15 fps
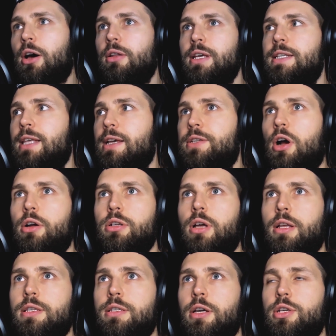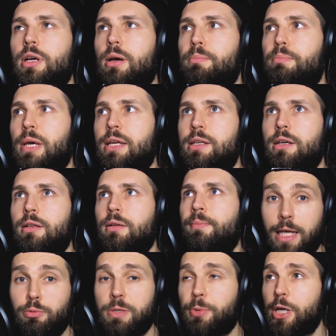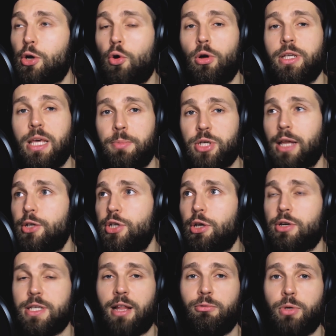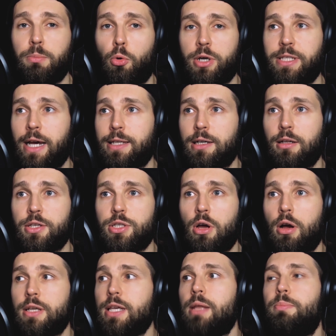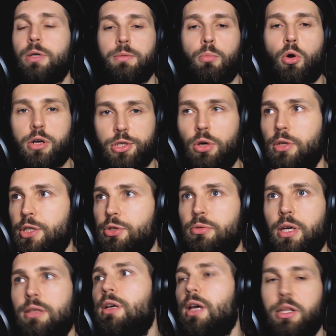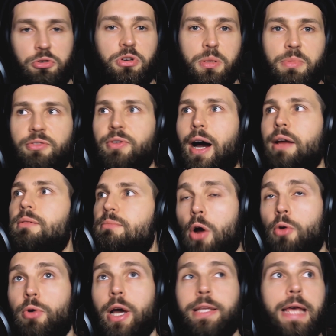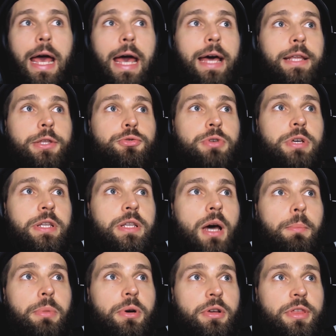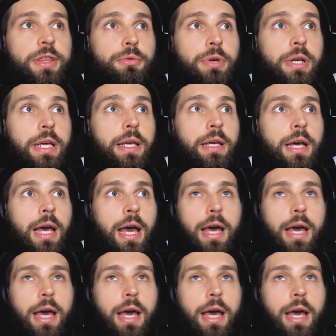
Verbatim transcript: But all these things are not such a big deal. It was pretty cool. Keep challenging yourself with more technical songs and put more soul into it and you're gonna be fine. All right, entry number three.